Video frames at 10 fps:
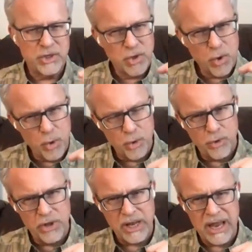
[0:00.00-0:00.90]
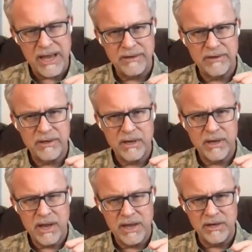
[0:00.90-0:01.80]
and just hold the light
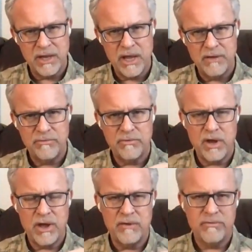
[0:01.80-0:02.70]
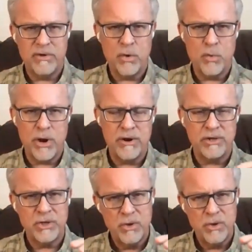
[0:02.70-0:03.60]
and love of
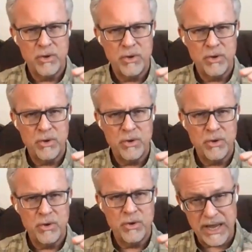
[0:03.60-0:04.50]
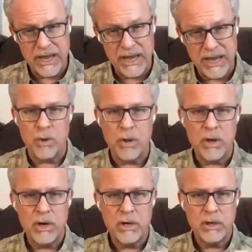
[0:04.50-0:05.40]
awareness, or the light and love of the
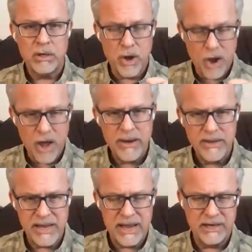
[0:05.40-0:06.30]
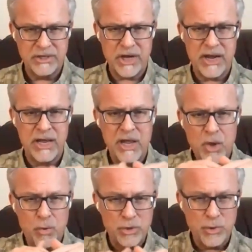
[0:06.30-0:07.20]
soul, on the
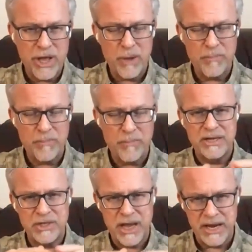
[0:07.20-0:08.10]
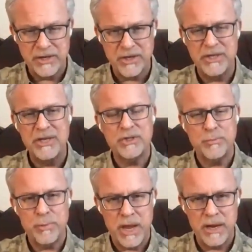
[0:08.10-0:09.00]
anxiety, which will help the anxiety to
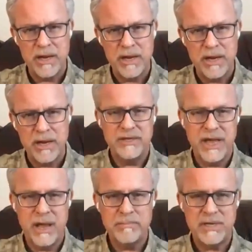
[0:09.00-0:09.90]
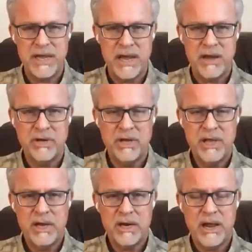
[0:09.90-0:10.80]
dissipate and to empty
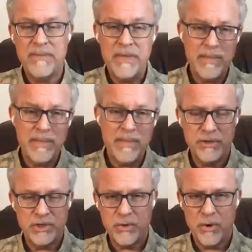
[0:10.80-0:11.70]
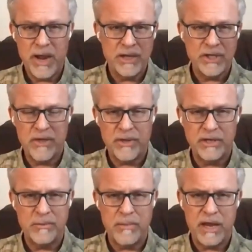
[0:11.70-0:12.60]
out. And then the story has
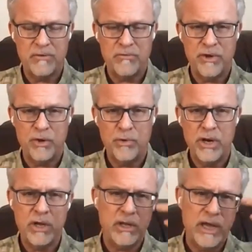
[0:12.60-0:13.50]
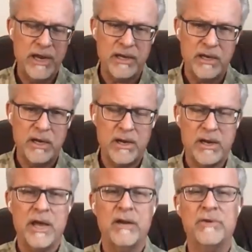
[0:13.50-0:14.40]
nothing to make it feel real, and it
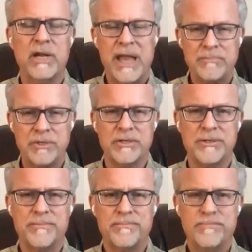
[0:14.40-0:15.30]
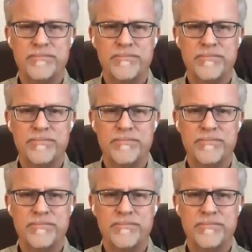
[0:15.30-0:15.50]
kind of collapses.